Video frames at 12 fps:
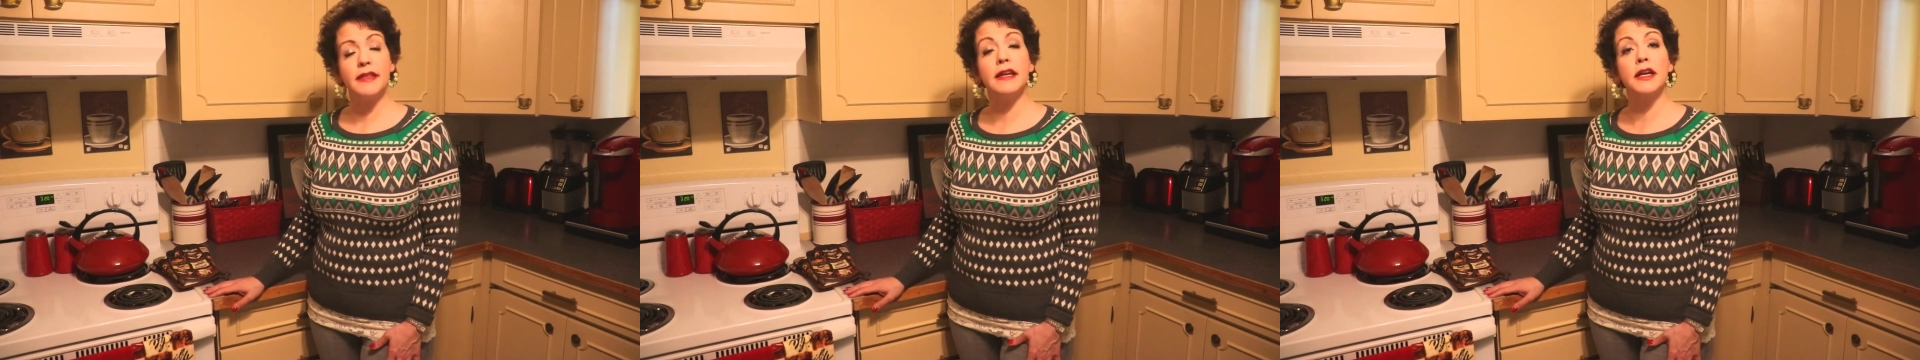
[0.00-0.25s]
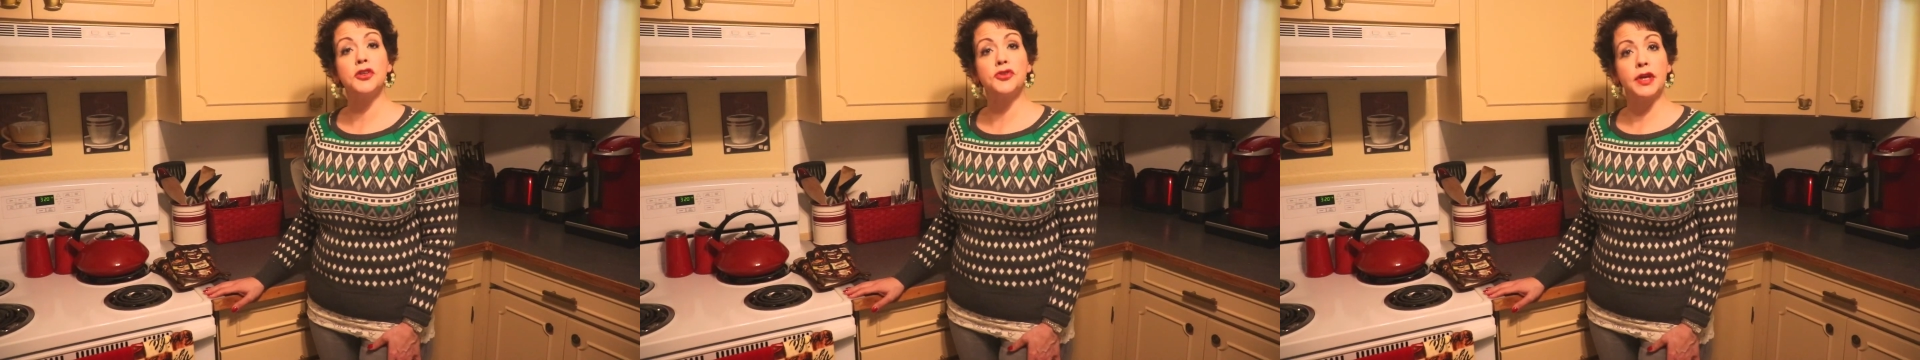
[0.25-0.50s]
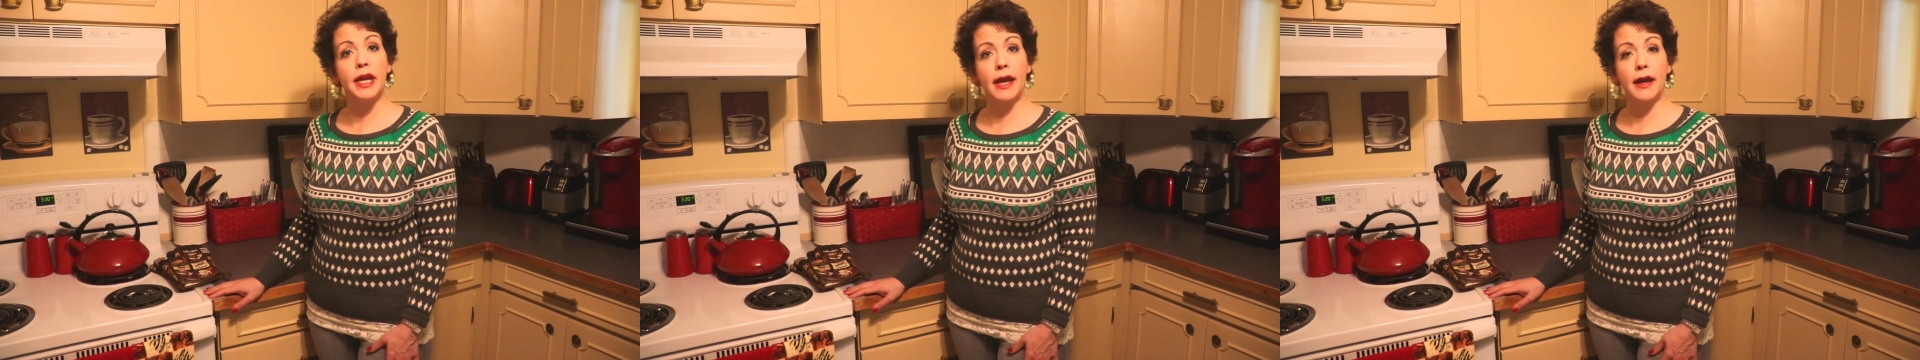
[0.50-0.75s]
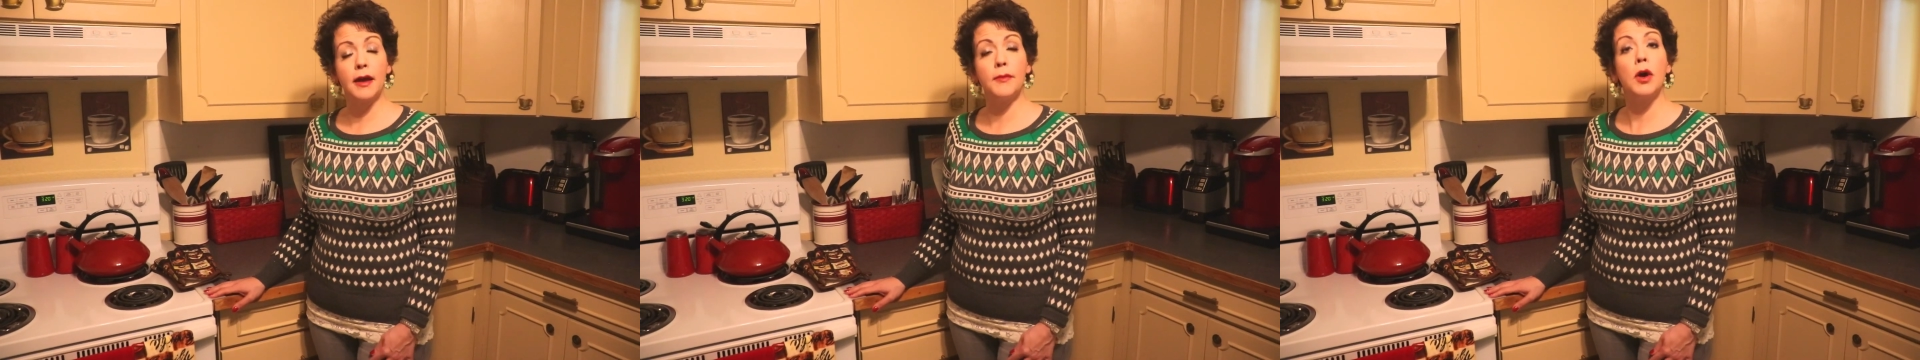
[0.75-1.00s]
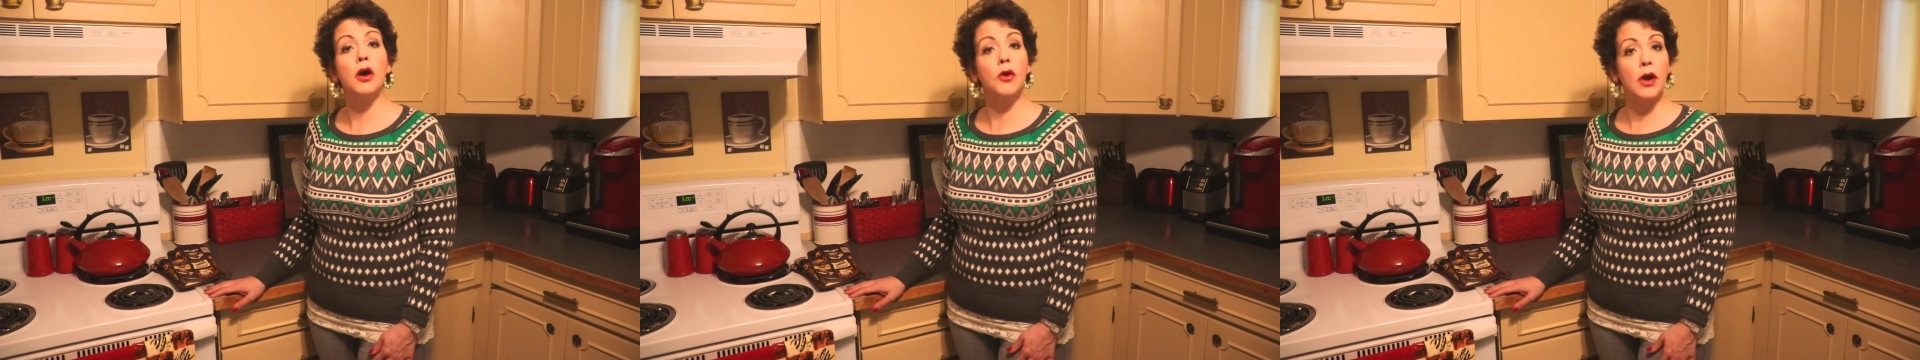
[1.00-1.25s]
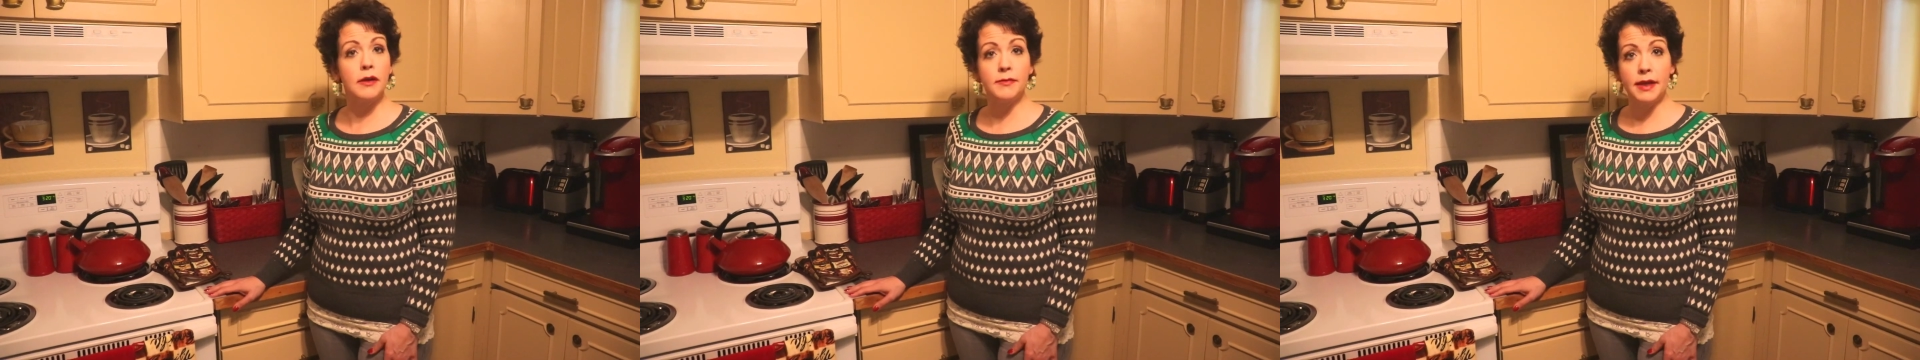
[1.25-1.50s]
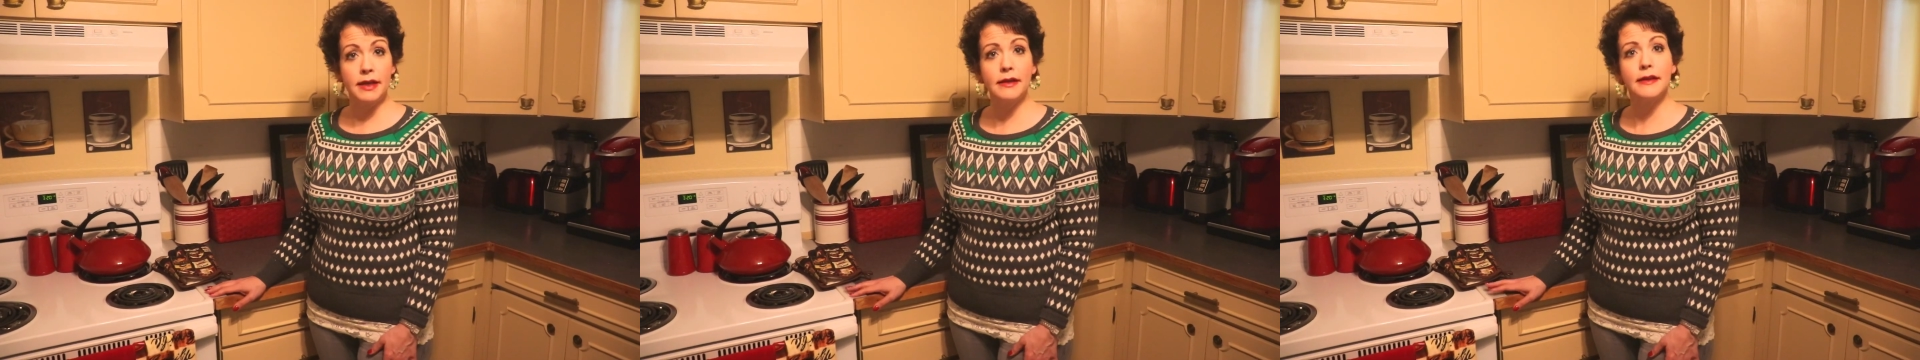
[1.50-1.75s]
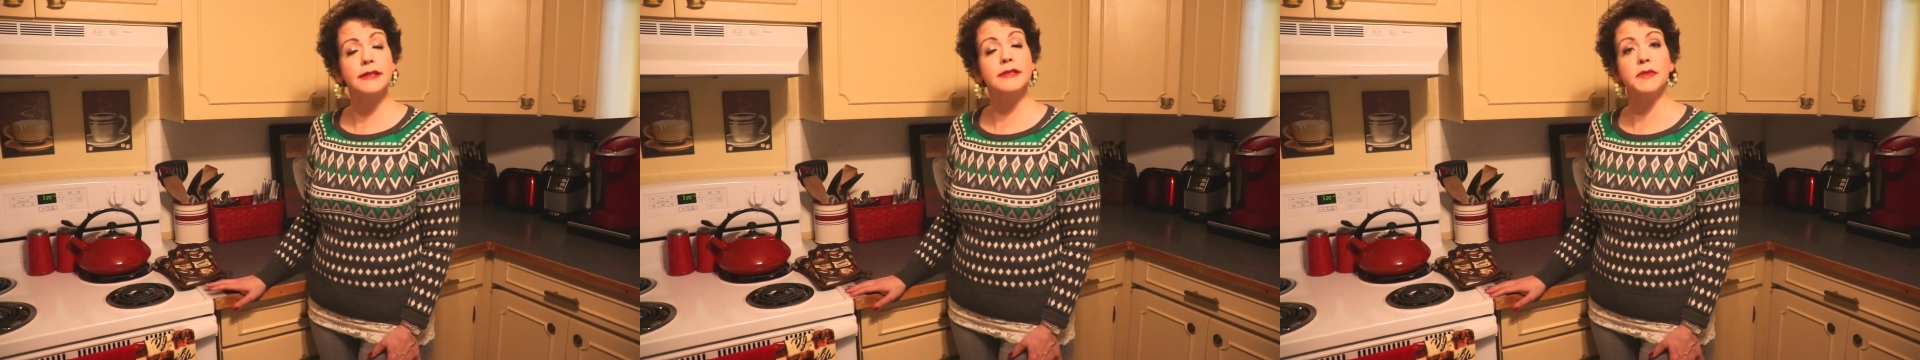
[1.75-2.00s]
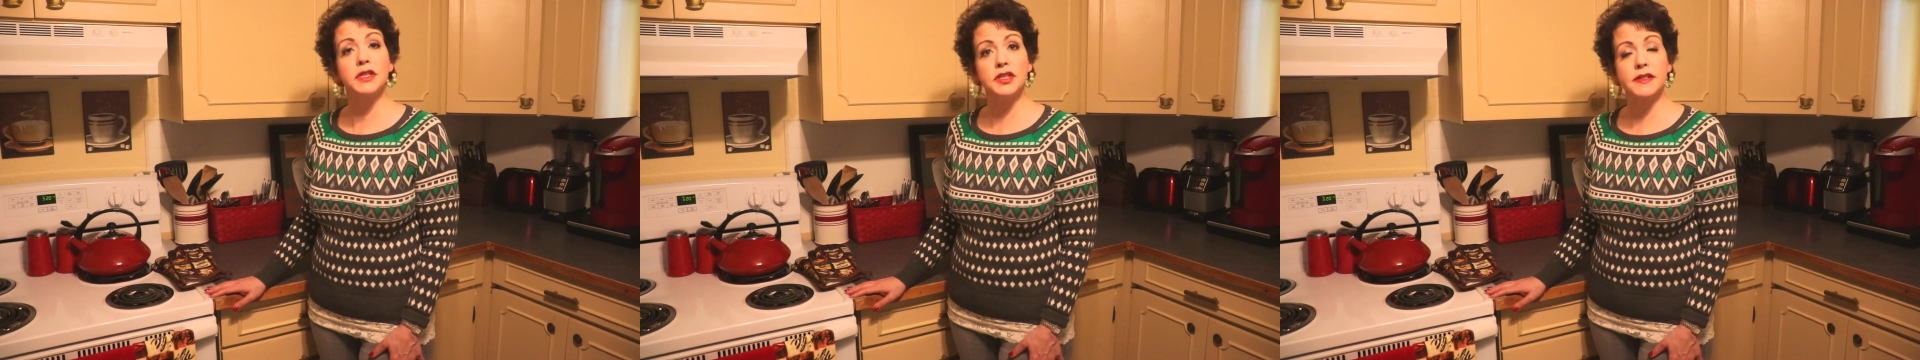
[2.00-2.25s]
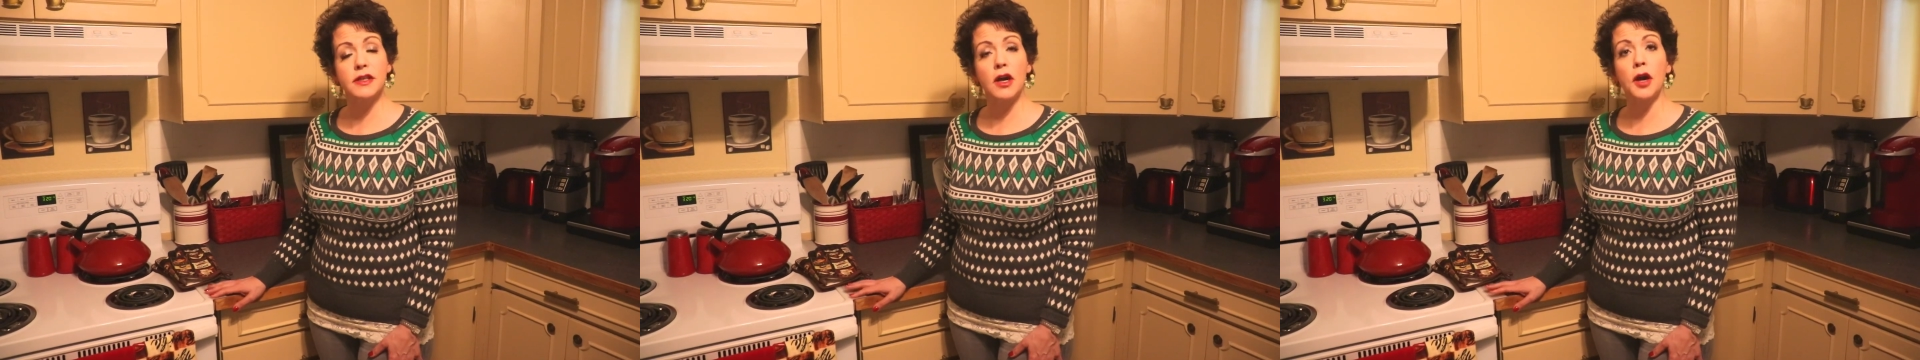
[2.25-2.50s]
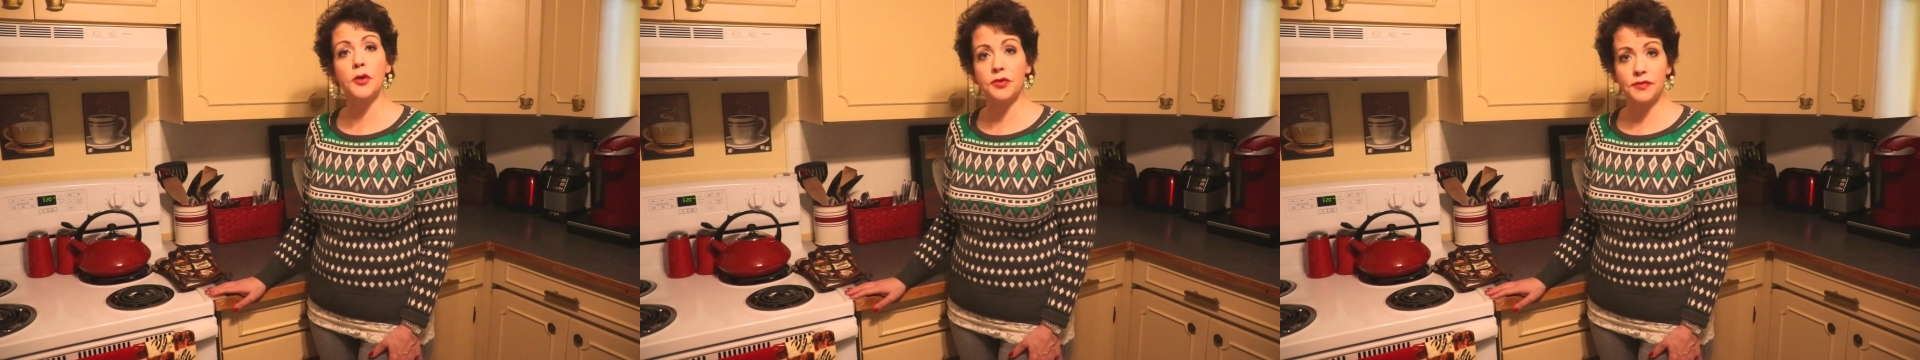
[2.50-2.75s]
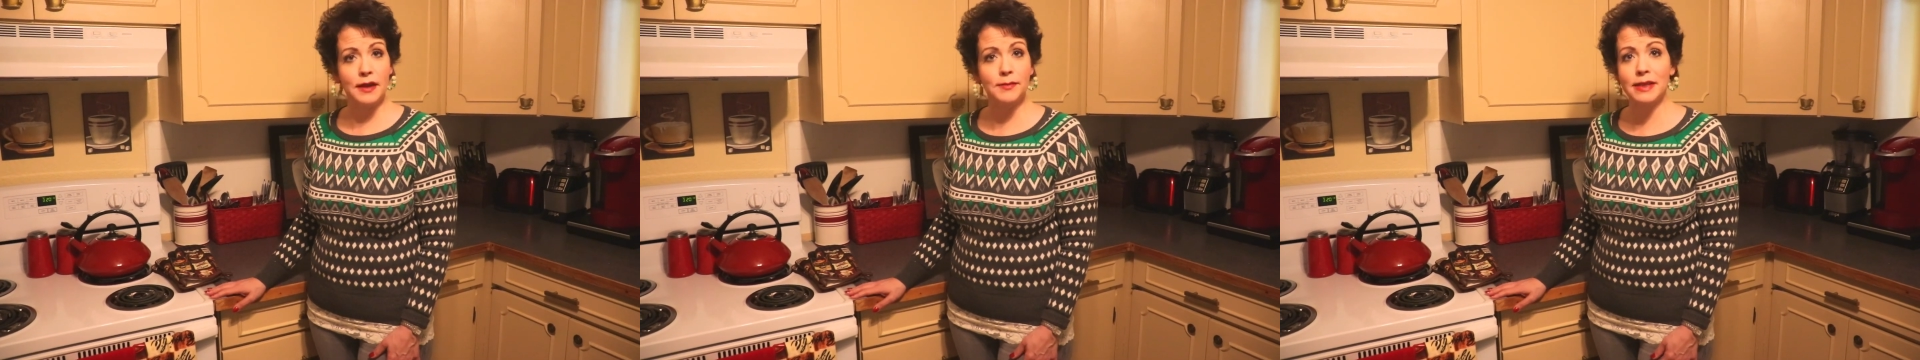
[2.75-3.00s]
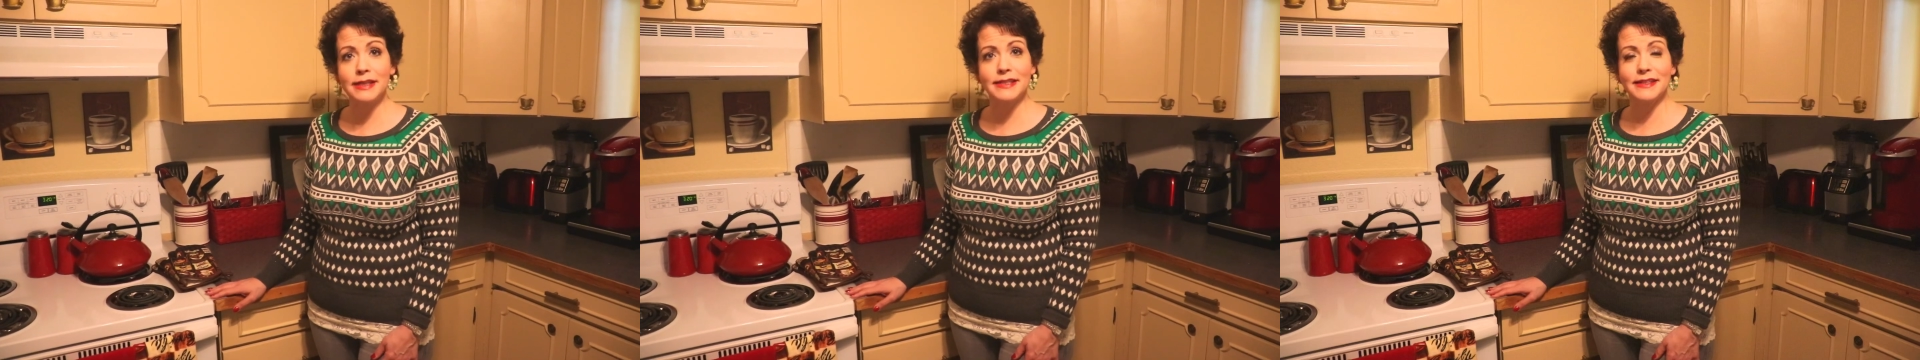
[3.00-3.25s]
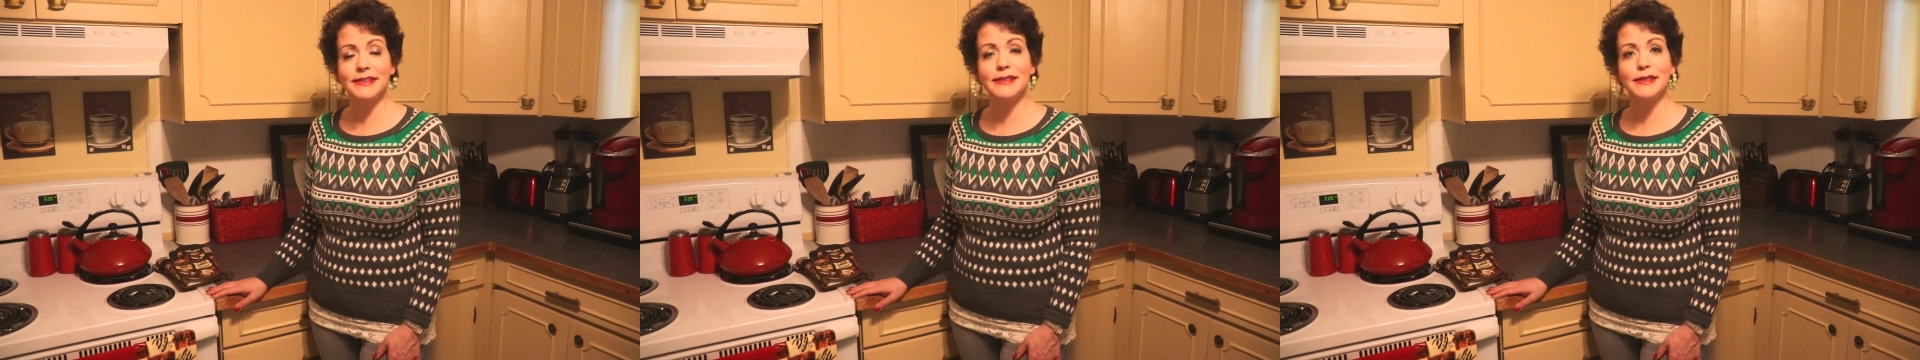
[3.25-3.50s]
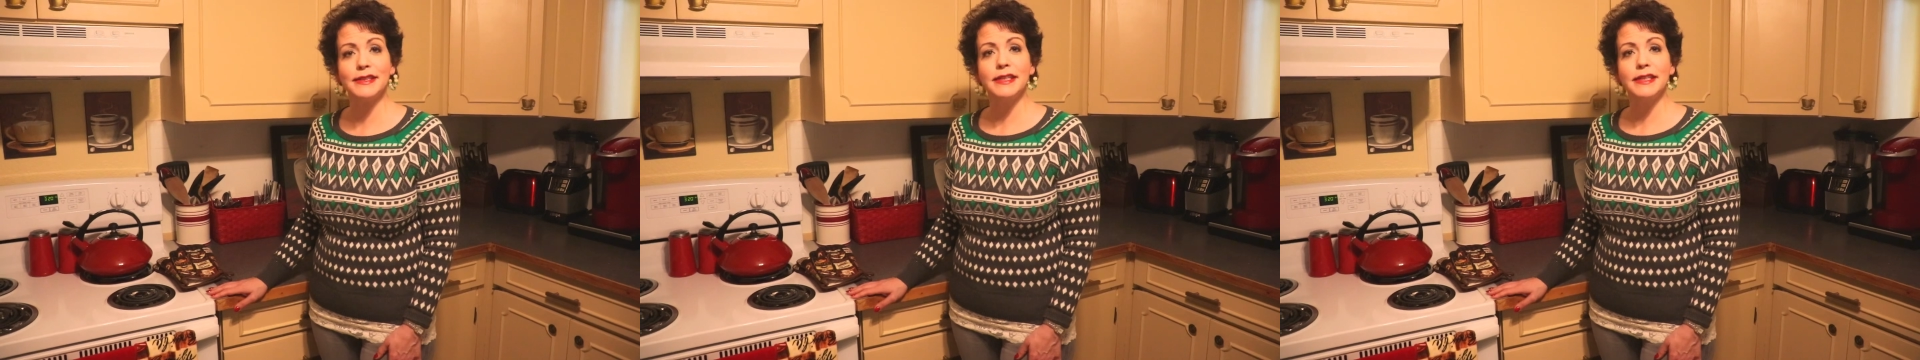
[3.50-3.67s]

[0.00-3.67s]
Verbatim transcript: the country ham au gratin bake as much as our family did.